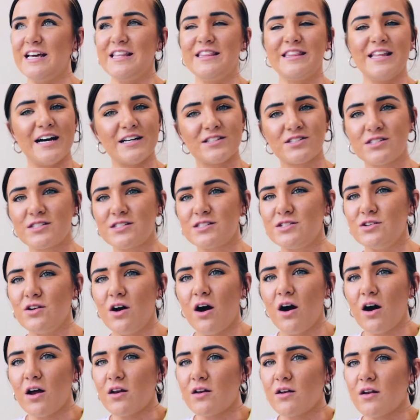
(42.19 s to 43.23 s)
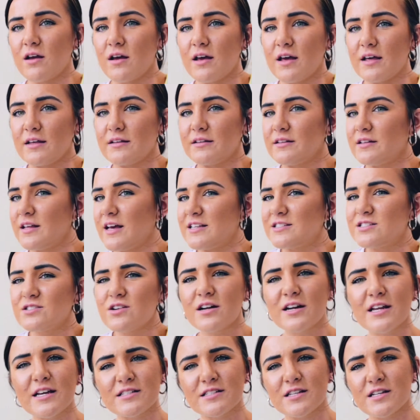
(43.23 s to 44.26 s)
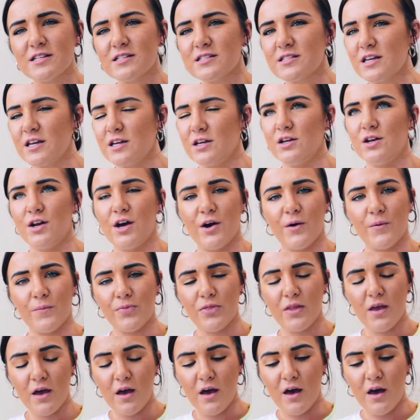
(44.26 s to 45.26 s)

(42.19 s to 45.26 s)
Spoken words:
and it's not easy to see, you know?